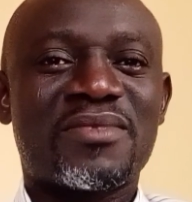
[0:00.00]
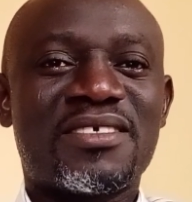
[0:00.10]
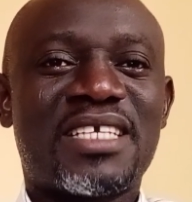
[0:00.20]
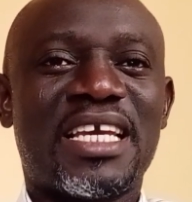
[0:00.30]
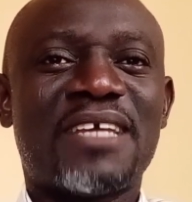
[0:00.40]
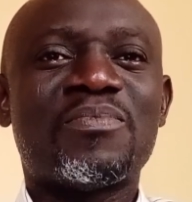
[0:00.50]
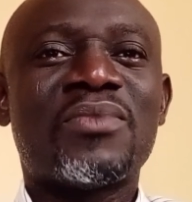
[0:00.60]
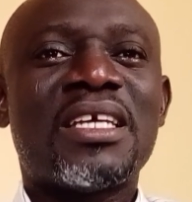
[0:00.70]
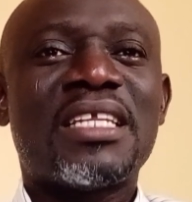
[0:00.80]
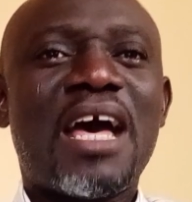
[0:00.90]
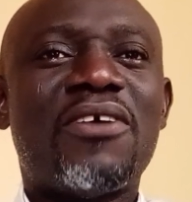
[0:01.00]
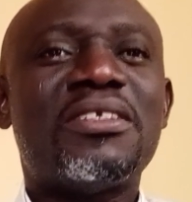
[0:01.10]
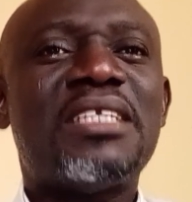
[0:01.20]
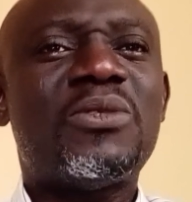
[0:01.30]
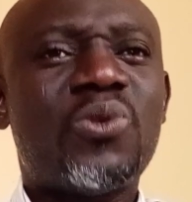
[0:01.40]
Okay,
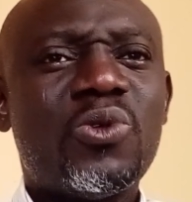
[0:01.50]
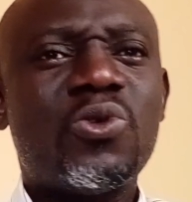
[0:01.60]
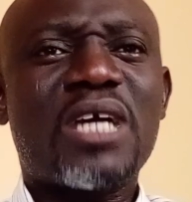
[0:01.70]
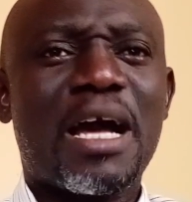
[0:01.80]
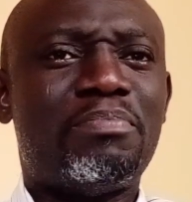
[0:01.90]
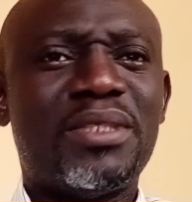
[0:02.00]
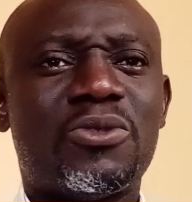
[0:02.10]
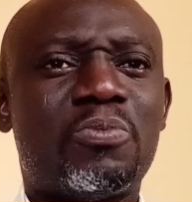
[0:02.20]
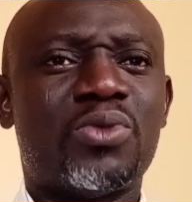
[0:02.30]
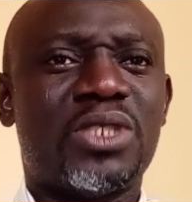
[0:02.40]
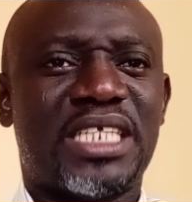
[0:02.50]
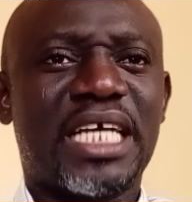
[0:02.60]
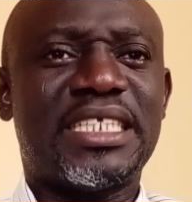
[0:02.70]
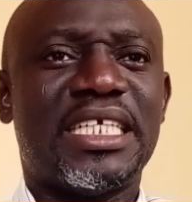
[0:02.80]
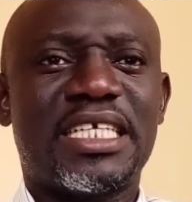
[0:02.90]
now the total capital
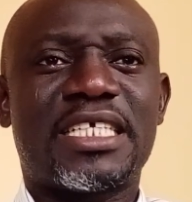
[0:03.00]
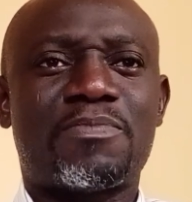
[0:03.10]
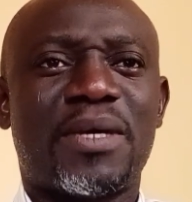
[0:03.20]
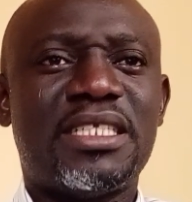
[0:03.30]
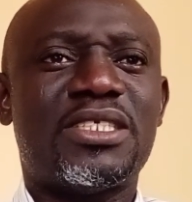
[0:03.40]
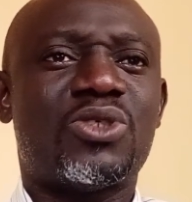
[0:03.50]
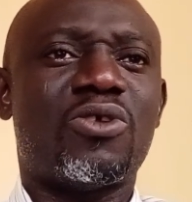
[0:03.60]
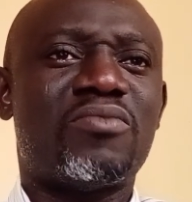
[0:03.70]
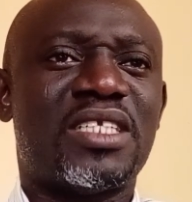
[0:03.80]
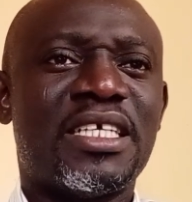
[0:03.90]
projected expenditure